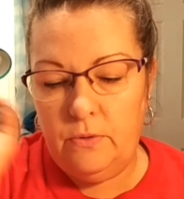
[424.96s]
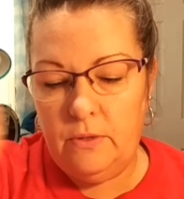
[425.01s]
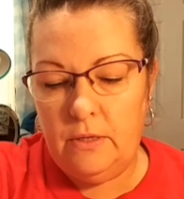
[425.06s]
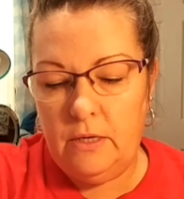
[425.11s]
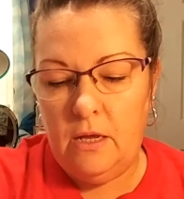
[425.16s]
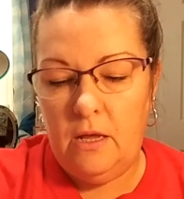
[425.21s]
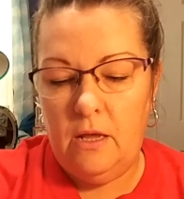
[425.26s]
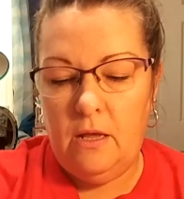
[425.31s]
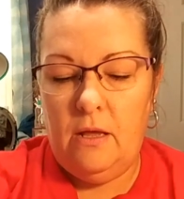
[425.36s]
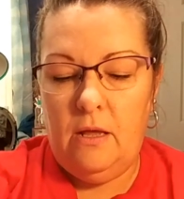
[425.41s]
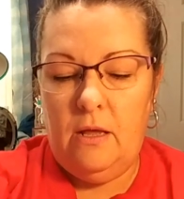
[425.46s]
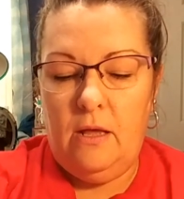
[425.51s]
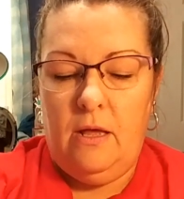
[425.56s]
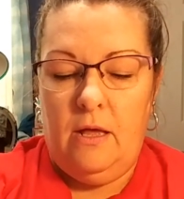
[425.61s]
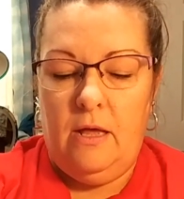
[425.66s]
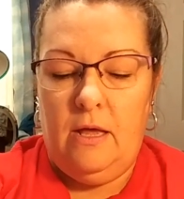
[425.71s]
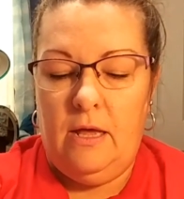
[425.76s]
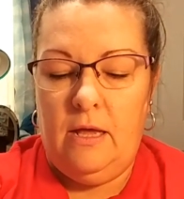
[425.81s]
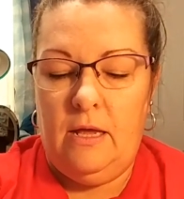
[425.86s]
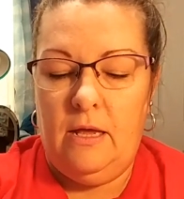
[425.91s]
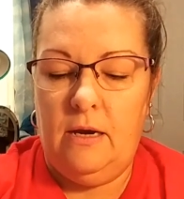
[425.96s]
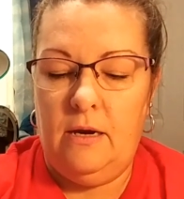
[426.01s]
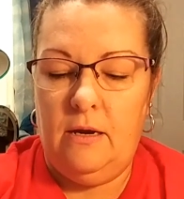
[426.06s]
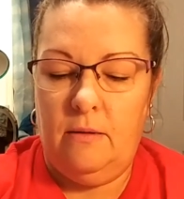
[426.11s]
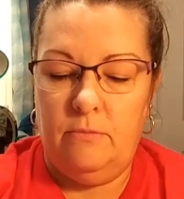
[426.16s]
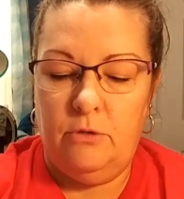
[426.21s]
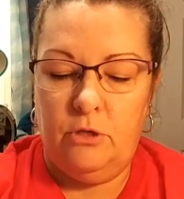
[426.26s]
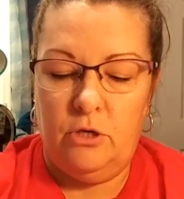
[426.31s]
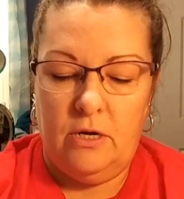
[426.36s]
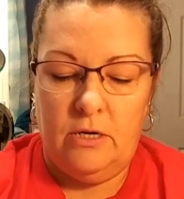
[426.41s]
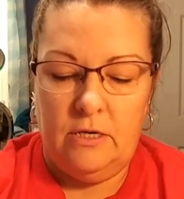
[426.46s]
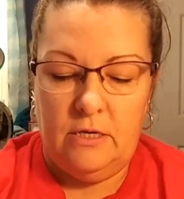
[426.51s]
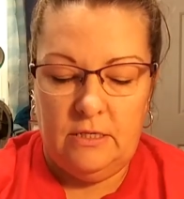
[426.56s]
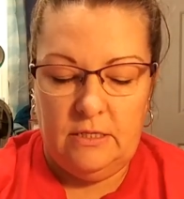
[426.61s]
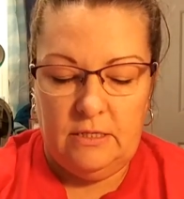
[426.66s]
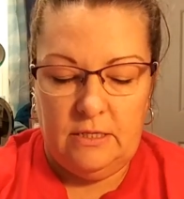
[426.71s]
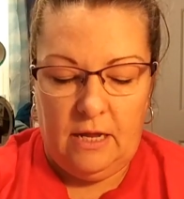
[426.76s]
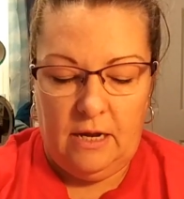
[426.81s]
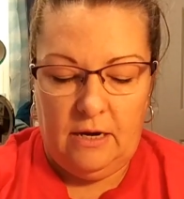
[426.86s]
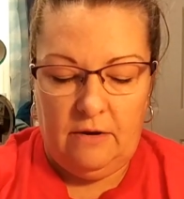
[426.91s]
doing. And I'm trying to
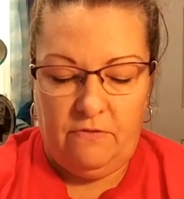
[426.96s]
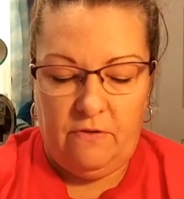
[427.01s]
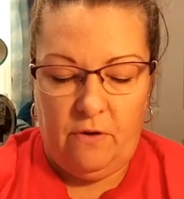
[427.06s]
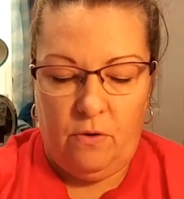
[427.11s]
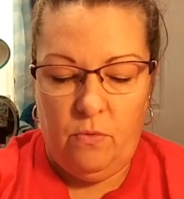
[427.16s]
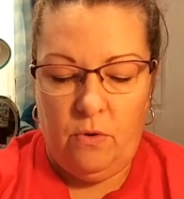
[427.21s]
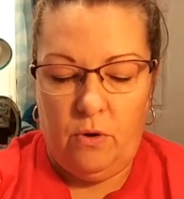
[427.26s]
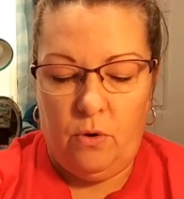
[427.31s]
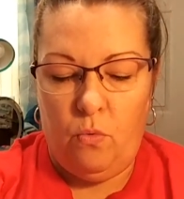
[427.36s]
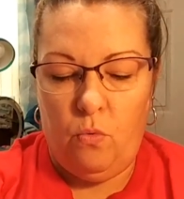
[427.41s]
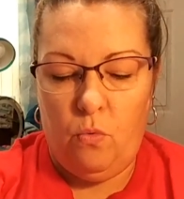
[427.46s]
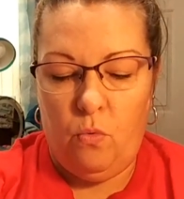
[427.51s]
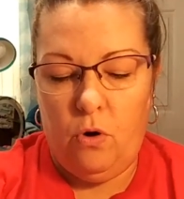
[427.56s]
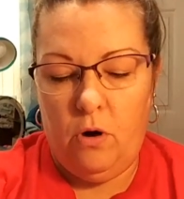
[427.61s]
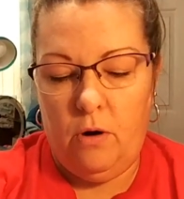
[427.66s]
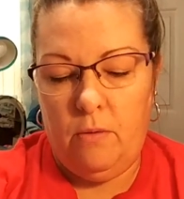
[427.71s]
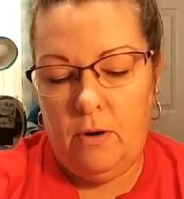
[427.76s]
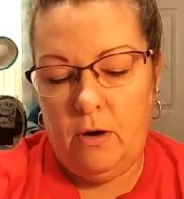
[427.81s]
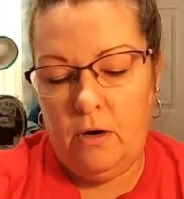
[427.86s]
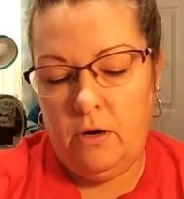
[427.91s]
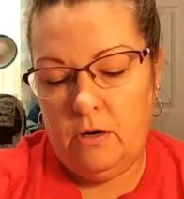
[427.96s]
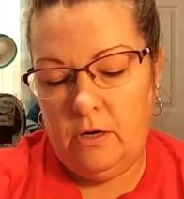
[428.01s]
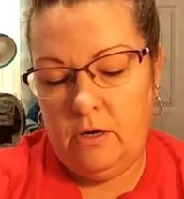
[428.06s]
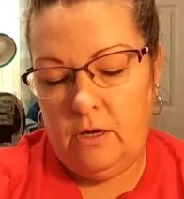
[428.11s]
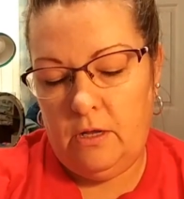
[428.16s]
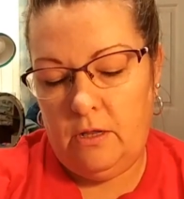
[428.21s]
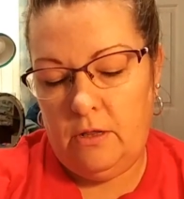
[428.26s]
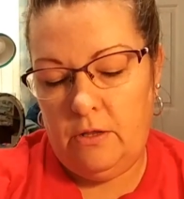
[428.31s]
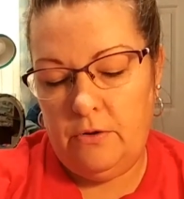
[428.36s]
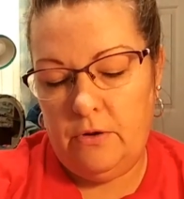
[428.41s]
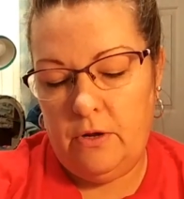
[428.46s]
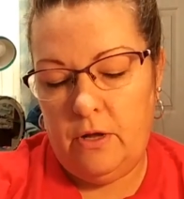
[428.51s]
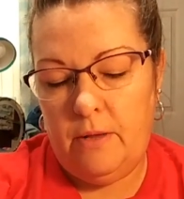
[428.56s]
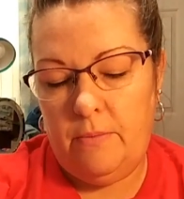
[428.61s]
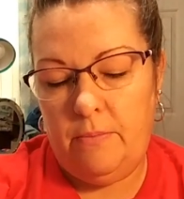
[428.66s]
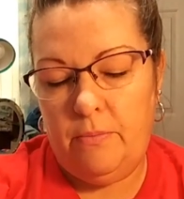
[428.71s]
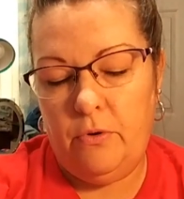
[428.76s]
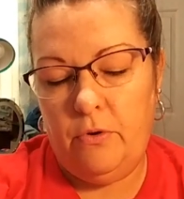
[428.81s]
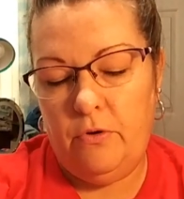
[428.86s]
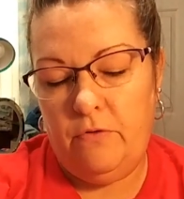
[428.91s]
decide if I want to warm her color
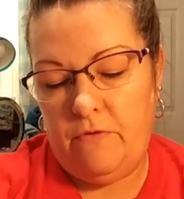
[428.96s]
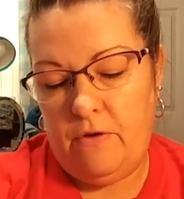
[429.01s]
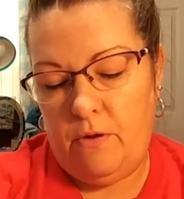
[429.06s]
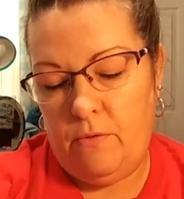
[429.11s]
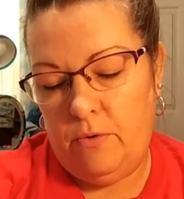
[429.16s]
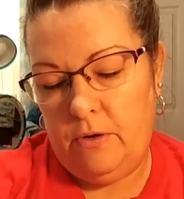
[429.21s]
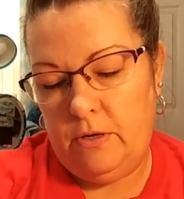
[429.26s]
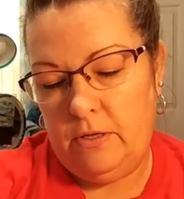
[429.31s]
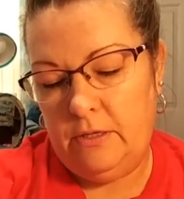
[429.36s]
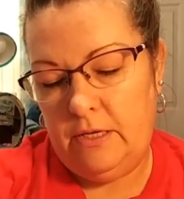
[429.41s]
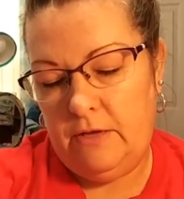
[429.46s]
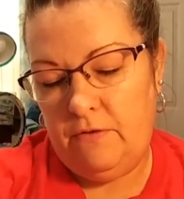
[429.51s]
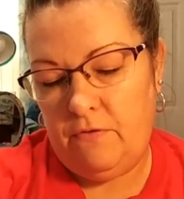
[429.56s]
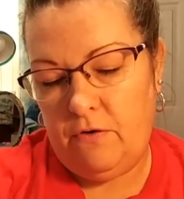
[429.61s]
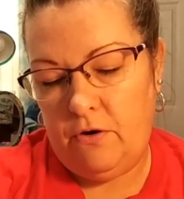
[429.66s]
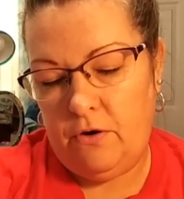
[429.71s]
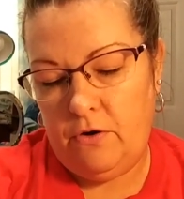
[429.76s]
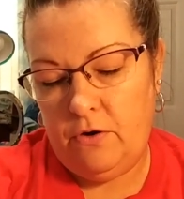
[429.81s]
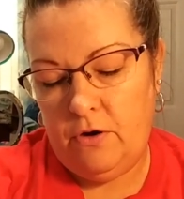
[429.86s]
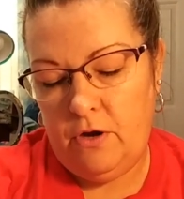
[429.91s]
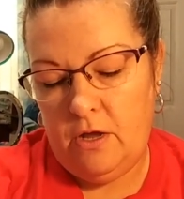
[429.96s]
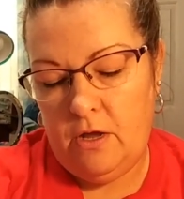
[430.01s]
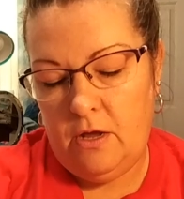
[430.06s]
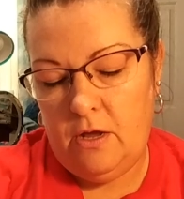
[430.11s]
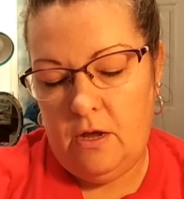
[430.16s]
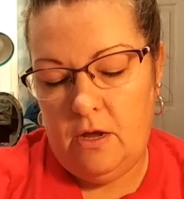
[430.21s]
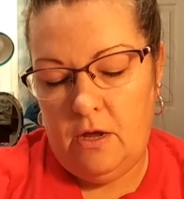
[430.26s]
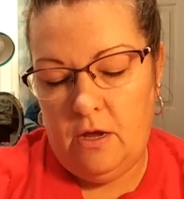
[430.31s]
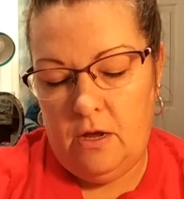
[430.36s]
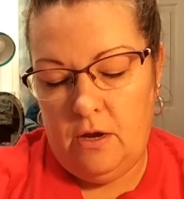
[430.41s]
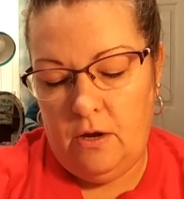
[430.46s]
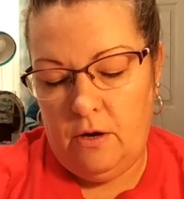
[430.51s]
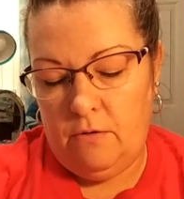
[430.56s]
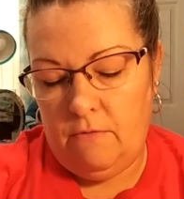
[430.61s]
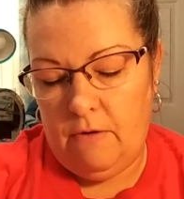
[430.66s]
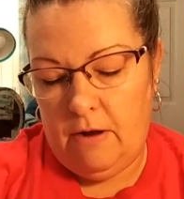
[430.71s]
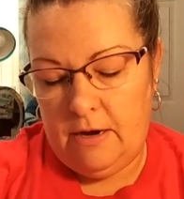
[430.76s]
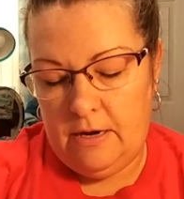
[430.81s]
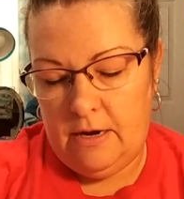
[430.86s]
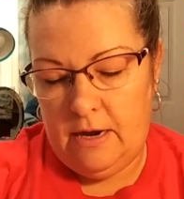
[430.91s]
up or if I want to leave her.
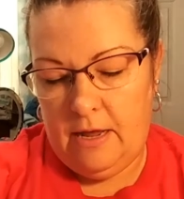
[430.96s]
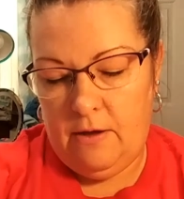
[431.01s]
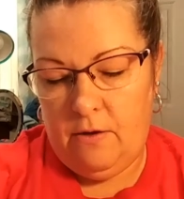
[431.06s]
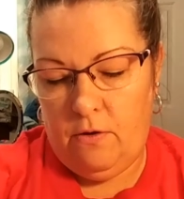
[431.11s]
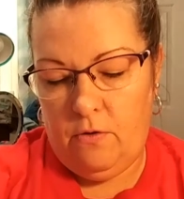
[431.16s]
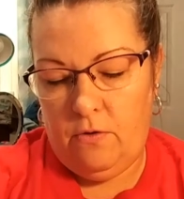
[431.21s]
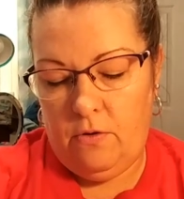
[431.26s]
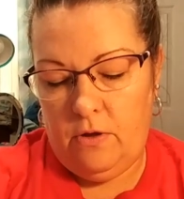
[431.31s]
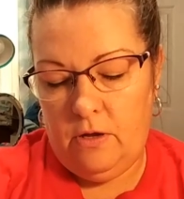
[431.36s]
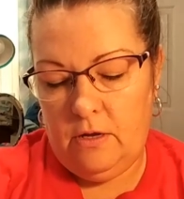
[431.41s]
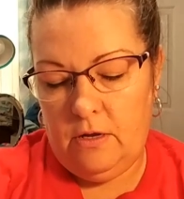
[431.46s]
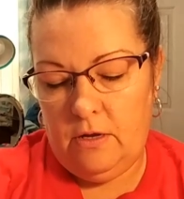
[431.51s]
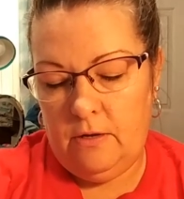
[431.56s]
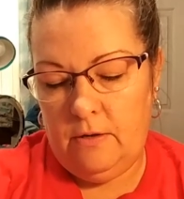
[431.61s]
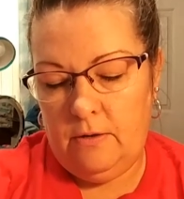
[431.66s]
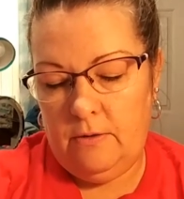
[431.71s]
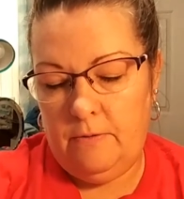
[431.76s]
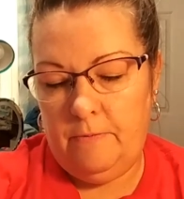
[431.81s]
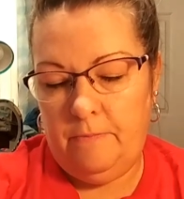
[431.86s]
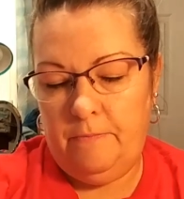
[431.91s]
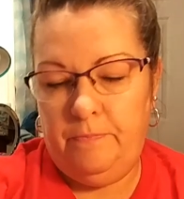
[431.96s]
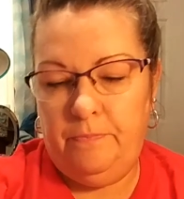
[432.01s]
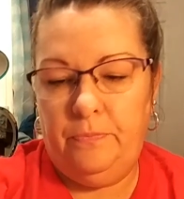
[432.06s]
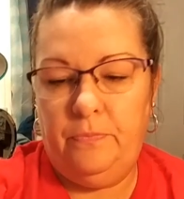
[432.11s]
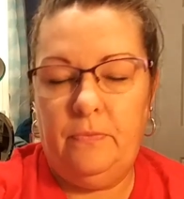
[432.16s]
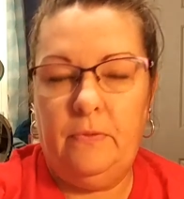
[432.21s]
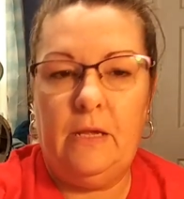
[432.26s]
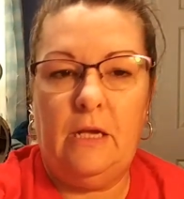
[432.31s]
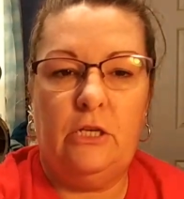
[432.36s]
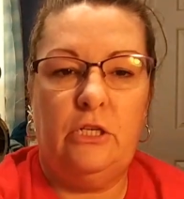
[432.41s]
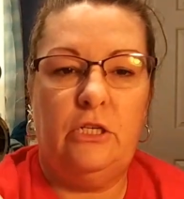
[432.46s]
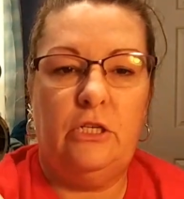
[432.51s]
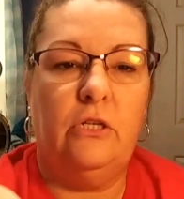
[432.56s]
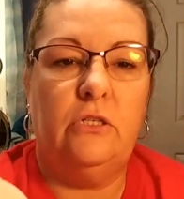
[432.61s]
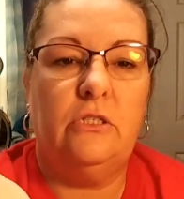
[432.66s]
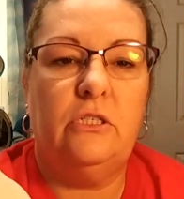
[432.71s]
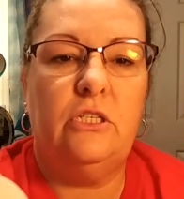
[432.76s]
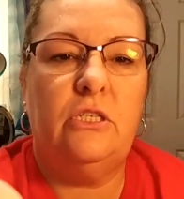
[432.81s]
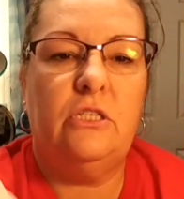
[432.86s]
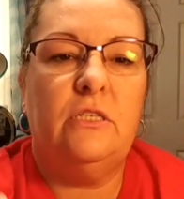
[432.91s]
Right now, she
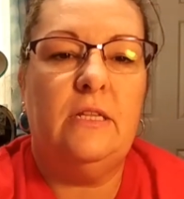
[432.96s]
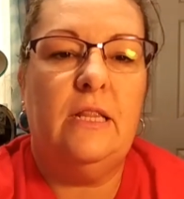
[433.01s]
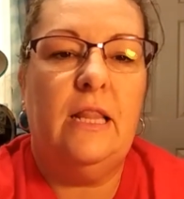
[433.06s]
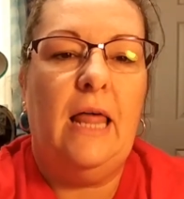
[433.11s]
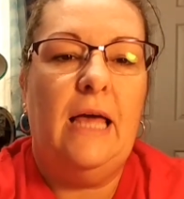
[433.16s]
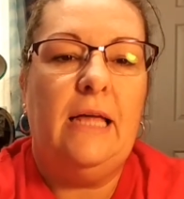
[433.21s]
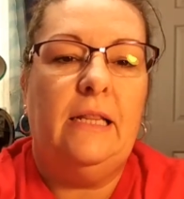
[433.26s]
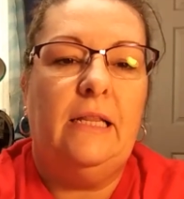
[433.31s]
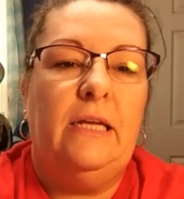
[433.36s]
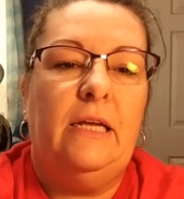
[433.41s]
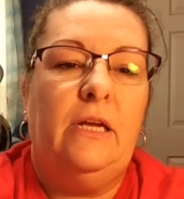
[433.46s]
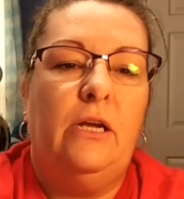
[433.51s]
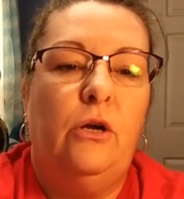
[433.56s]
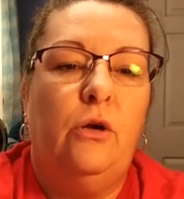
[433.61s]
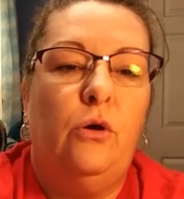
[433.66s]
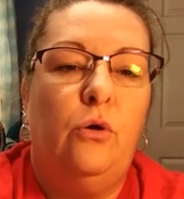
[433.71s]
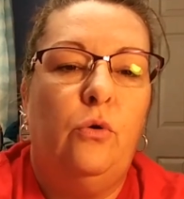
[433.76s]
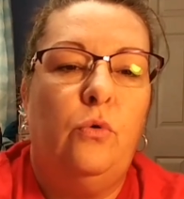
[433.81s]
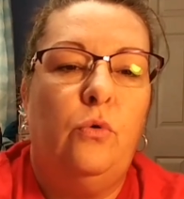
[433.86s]
looks just slightly